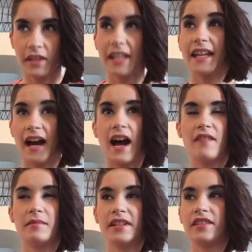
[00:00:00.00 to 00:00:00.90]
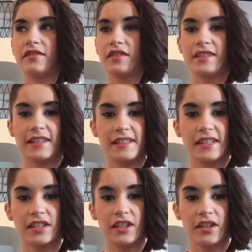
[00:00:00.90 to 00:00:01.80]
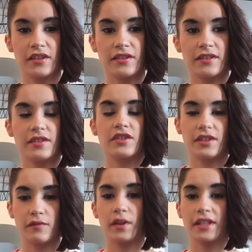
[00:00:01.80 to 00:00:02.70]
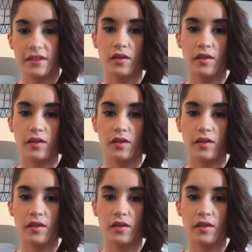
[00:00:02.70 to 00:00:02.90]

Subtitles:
Yeah, I've been here for 16 years, and she's 14,